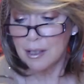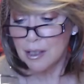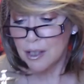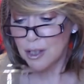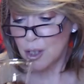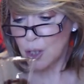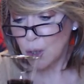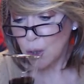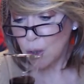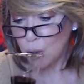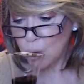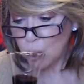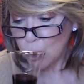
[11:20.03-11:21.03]

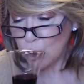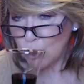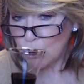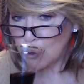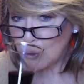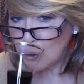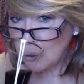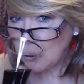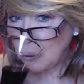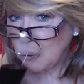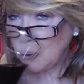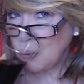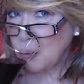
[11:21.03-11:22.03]

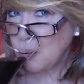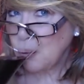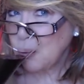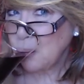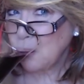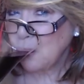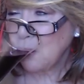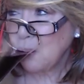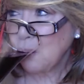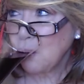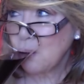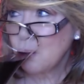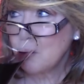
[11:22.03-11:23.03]

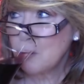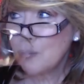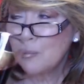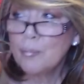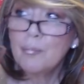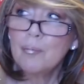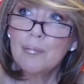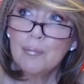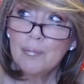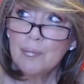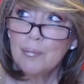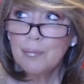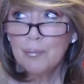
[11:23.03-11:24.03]

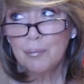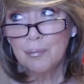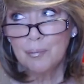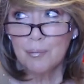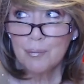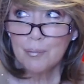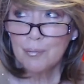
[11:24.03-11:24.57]
Nobody speaks.